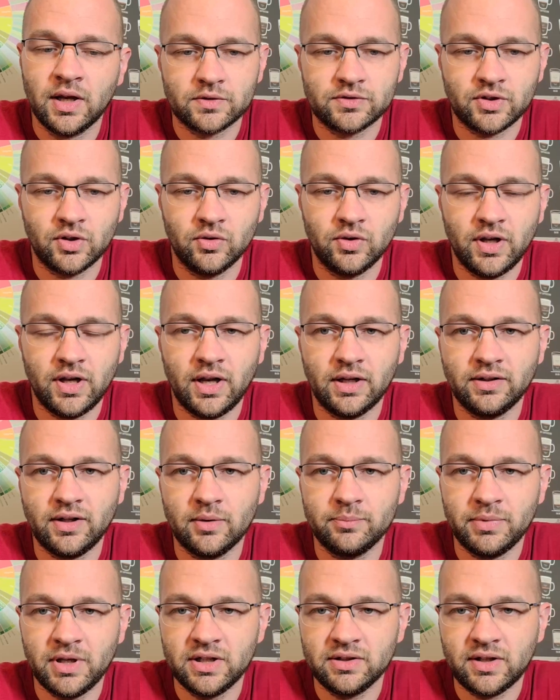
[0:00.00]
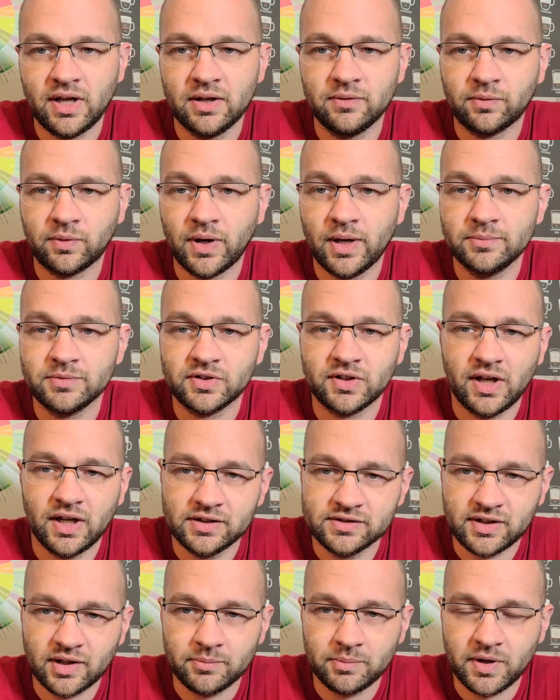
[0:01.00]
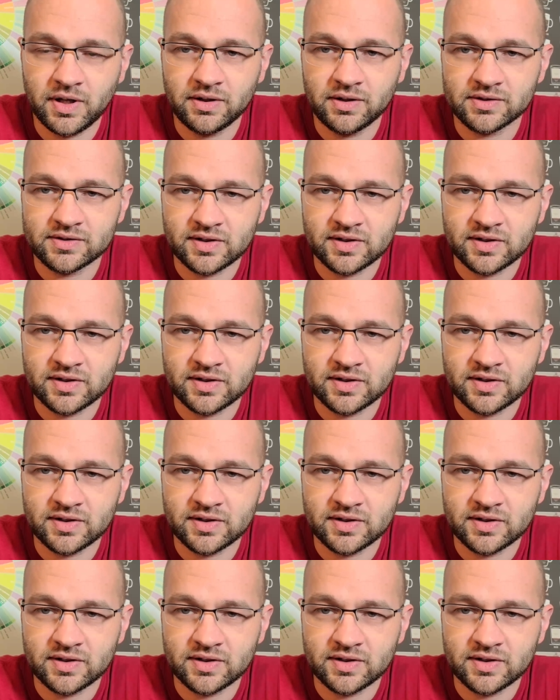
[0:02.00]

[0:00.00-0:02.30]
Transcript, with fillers: So they end up being 10 frames. It ends up being